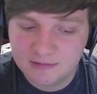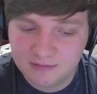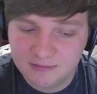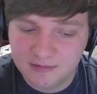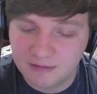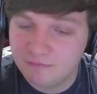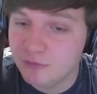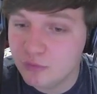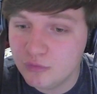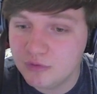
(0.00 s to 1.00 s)
the
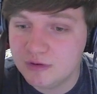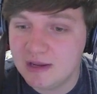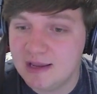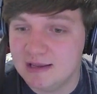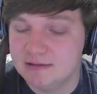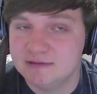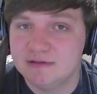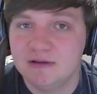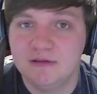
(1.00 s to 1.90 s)
food and